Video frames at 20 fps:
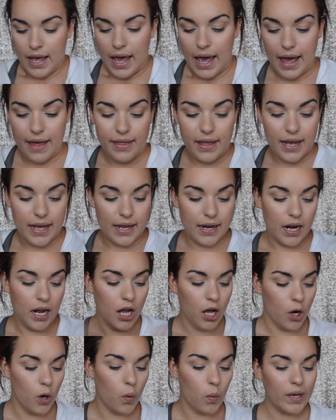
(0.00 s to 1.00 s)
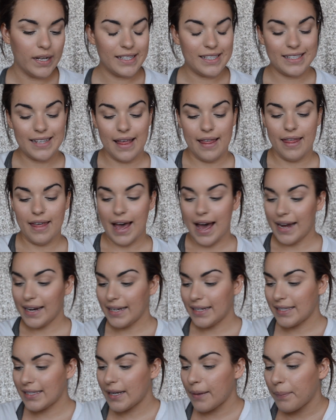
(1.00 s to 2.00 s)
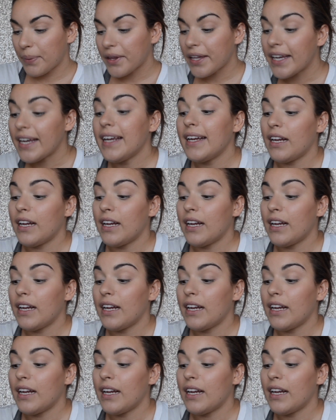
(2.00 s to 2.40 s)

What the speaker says: And then once that is complete,